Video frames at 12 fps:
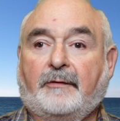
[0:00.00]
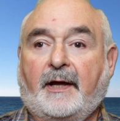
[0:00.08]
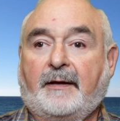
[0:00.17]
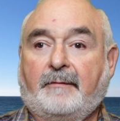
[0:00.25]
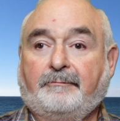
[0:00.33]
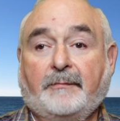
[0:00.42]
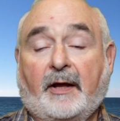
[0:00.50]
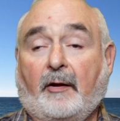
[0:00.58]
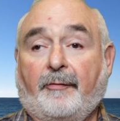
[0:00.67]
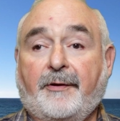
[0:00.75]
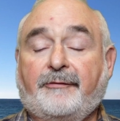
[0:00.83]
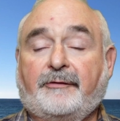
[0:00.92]
They
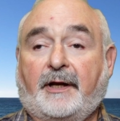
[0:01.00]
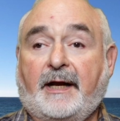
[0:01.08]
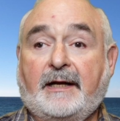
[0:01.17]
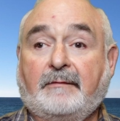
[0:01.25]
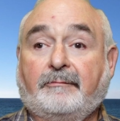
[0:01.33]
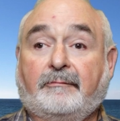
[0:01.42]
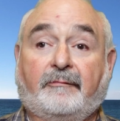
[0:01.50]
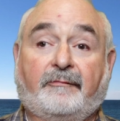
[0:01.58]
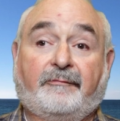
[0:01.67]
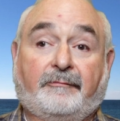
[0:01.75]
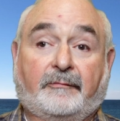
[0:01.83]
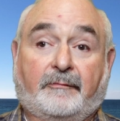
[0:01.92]
held this in a
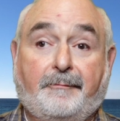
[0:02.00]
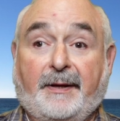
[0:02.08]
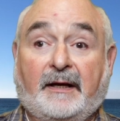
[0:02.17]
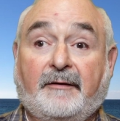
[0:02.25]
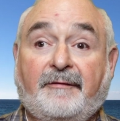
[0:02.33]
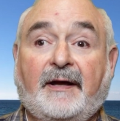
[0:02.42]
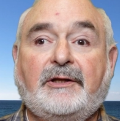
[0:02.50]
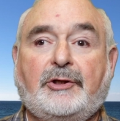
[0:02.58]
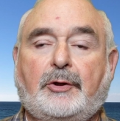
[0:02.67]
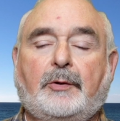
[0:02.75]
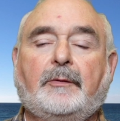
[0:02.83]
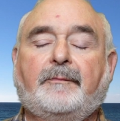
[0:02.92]
big
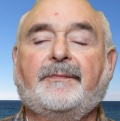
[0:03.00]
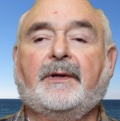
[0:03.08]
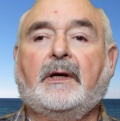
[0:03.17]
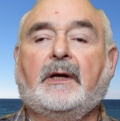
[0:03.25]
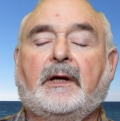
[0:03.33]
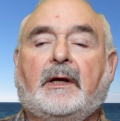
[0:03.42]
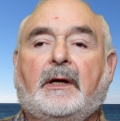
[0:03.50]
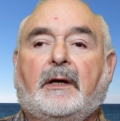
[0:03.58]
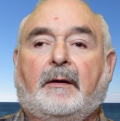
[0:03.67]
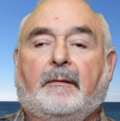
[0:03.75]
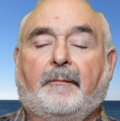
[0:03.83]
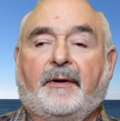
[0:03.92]
venue.
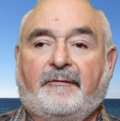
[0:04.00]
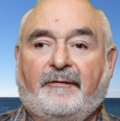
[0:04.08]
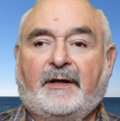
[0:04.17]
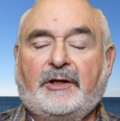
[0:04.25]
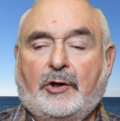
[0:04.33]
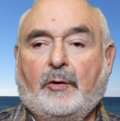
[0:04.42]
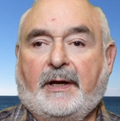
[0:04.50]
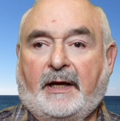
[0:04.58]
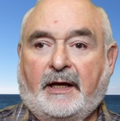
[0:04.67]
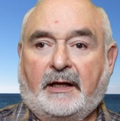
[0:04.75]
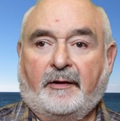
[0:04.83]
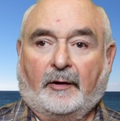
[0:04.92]
But venue
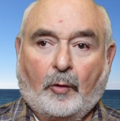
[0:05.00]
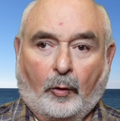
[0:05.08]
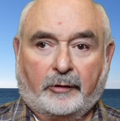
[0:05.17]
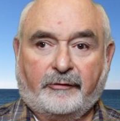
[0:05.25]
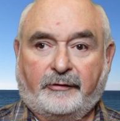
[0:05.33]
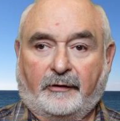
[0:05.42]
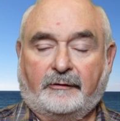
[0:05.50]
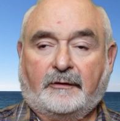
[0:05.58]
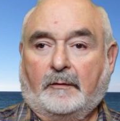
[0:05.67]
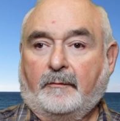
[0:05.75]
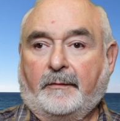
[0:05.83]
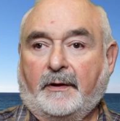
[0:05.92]
in the court
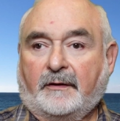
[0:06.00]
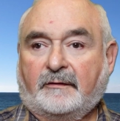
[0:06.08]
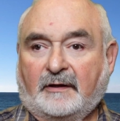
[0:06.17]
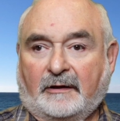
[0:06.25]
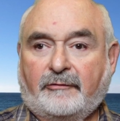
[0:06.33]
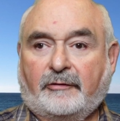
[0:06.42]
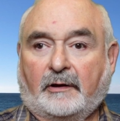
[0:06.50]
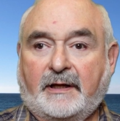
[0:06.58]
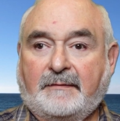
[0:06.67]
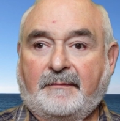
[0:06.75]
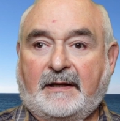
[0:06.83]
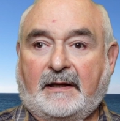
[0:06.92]
system
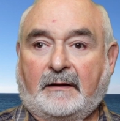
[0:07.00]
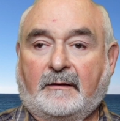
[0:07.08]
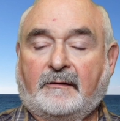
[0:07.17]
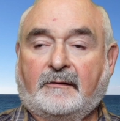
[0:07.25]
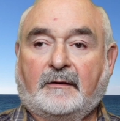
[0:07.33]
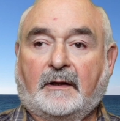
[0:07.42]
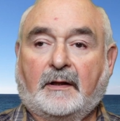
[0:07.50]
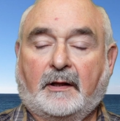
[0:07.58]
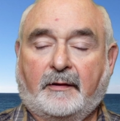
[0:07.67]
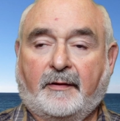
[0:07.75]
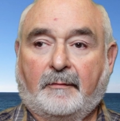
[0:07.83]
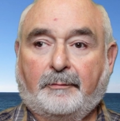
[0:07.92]
essentially means
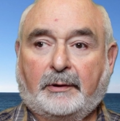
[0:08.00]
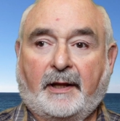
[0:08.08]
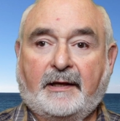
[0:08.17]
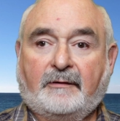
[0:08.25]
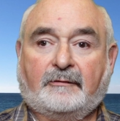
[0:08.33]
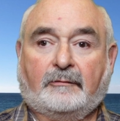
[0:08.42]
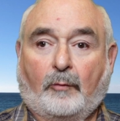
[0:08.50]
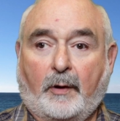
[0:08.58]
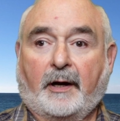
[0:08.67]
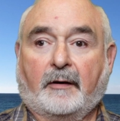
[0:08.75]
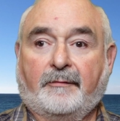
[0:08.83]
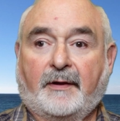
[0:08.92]
the place
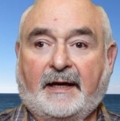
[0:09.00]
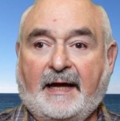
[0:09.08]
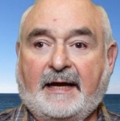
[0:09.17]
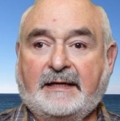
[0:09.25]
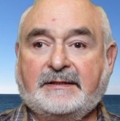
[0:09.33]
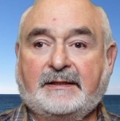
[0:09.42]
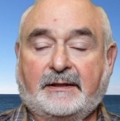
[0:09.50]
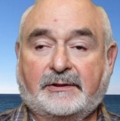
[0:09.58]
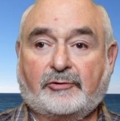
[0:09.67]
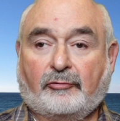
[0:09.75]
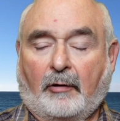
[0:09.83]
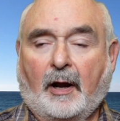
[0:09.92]
where the case is
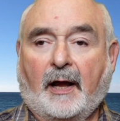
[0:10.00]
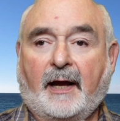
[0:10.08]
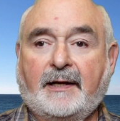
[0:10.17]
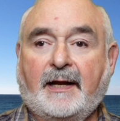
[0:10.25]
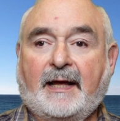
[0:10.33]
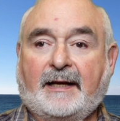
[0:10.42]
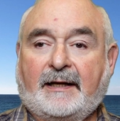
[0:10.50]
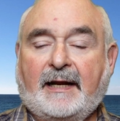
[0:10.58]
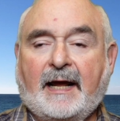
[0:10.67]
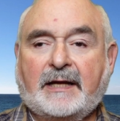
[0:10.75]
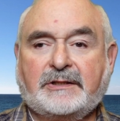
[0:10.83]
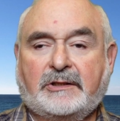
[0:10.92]
tried, and it
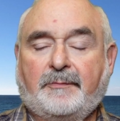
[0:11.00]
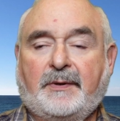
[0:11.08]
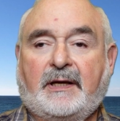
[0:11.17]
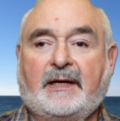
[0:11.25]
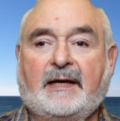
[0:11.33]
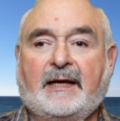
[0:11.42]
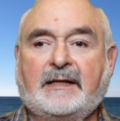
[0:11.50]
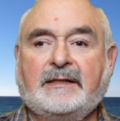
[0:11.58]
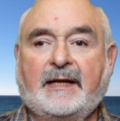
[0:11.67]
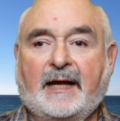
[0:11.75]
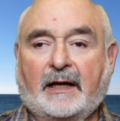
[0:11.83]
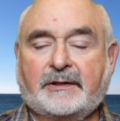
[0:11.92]
has to be
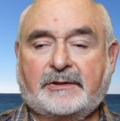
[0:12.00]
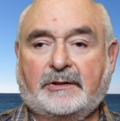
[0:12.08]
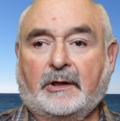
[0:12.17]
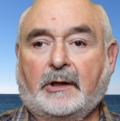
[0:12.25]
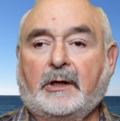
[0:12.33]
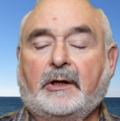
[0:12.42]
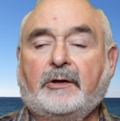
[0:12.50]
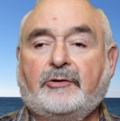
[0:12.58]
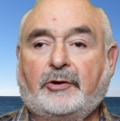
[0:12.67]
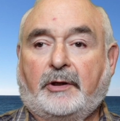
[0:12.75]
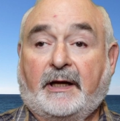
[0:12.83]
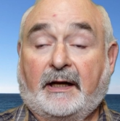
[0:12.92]
indexed
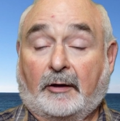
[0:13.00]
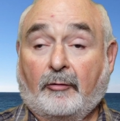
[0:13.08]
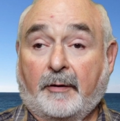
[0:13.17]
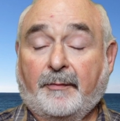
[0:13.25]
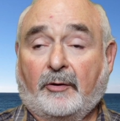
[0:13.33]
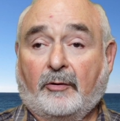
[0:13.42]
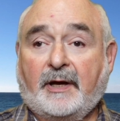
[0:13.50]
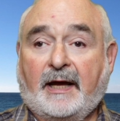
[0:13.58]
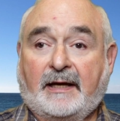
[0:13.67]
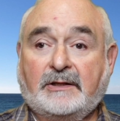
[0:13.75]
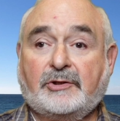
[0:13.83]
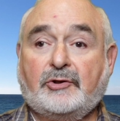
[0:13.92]
to, in a criminal
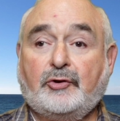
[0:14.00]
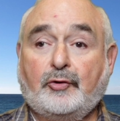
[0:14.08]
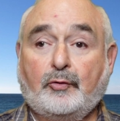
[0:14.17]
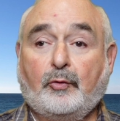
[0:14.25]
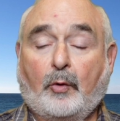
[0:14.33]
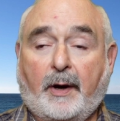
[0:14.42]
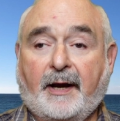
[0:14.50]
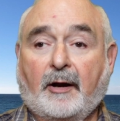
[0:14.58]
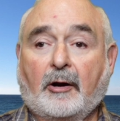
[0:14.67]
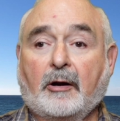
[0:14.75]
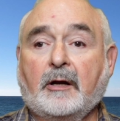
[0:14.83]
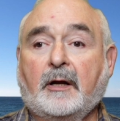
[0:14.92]
case, to
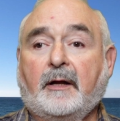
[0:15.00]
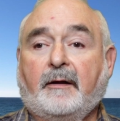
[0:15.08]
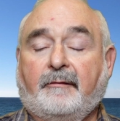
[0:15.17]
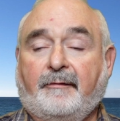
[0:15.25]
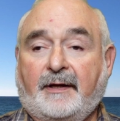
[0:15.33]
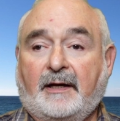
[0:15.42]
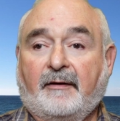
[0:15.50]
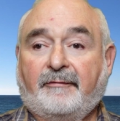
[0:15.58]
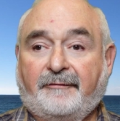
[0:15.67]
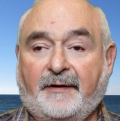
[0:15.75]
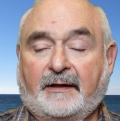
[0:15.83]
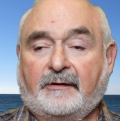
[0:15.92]
where the
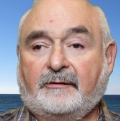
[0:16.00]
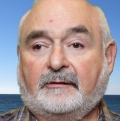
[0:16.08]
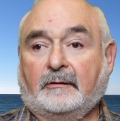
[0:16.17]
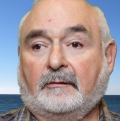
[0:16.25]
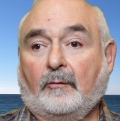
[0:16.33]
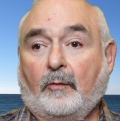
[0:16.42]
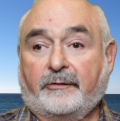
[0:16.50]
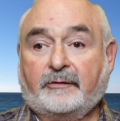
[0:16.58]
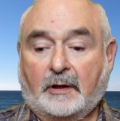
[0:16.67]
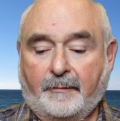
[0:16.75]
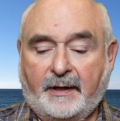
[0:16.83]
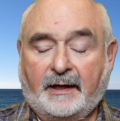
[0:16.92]
offense was
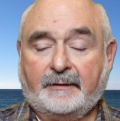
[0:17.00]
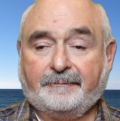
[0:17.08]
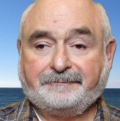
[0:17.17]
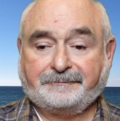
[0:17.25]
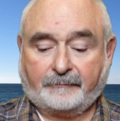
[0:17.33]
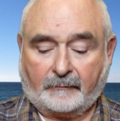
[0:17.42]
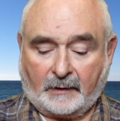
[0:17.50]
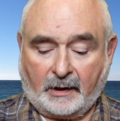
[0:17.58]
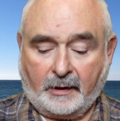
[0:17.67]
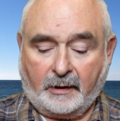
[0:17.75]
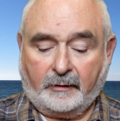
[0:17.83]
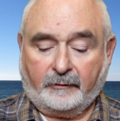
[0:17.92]
committed.
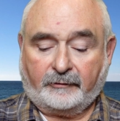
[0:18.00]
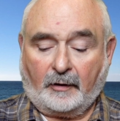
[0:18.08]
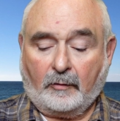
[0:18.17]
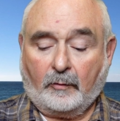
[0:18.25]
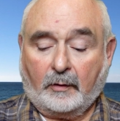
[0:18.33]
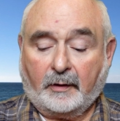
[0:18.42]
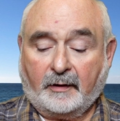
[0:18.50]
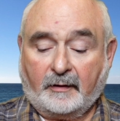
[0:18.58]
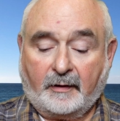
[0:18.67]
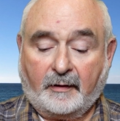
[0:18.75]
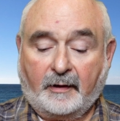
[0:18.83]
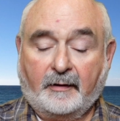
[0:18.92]
So
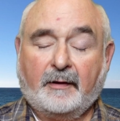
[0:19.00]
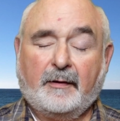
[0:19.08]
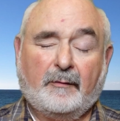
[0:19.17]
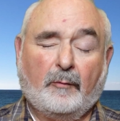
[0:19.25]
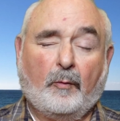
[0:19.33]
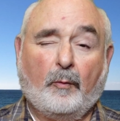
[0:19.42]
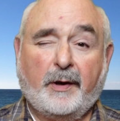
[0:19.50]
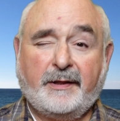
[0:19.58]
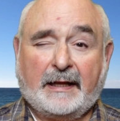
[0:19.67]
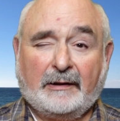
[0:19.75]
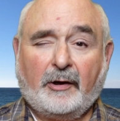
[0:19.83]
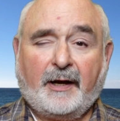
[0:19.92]
when
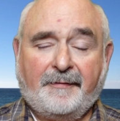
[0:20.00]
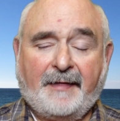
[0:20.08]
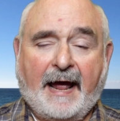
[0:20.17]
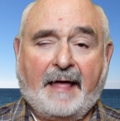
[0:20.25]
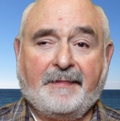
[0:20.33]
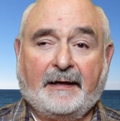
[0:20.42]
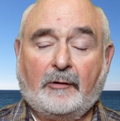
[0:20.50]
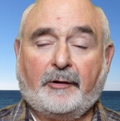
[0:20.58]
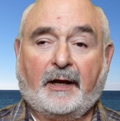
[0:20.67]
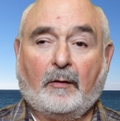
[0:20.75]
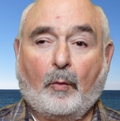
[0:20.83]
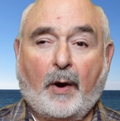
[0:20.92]
they look at that, they look
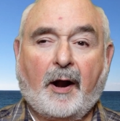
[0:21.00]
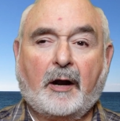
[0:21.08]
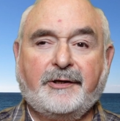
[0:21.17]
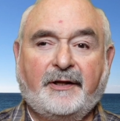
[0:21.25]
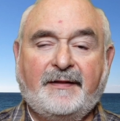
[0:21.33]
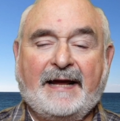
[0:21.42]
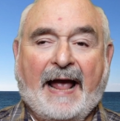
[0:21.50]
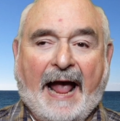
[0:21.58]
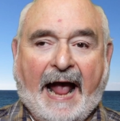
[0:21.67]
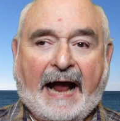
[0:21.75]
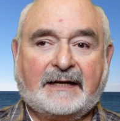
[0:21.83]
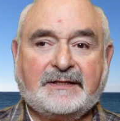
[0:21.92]
at where did the
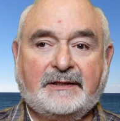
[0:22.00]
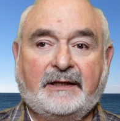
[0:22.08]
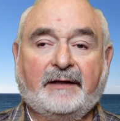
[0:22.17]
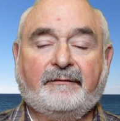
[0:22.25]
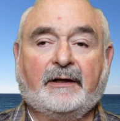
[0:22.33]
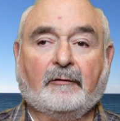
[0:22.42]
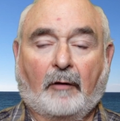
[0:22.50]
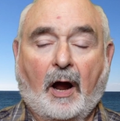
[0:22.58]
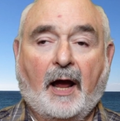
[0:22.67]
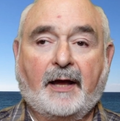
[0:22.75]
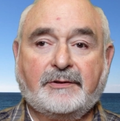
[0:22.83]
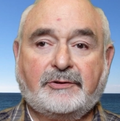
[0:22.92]
acts giving
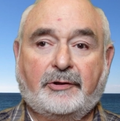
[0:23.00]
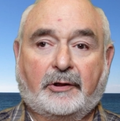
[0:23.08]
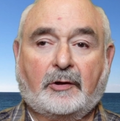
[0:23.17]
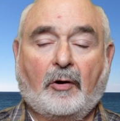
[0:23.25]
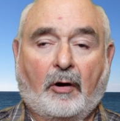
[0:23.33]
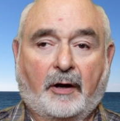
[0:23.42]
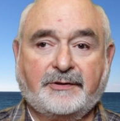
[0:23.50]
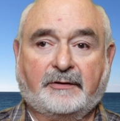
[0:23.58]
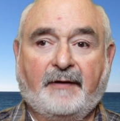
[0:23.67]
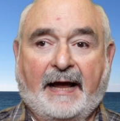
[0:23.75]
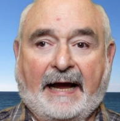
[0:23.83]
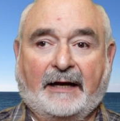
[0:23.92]
rise to the cause
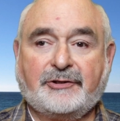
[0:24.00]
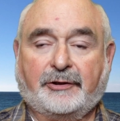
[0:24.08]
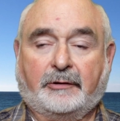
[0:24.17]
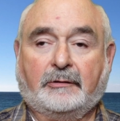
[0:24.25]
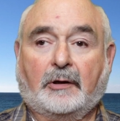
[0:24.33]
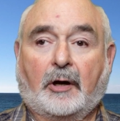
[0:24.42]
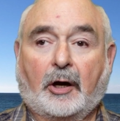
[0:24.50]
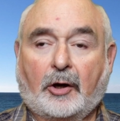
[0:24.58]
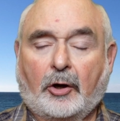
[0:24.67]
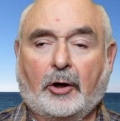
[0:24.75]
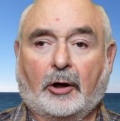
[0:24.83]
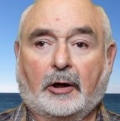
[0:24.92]
of action
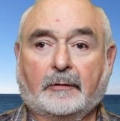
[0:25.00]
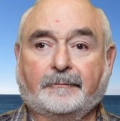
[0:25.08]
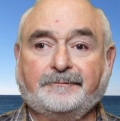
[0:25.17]
occur?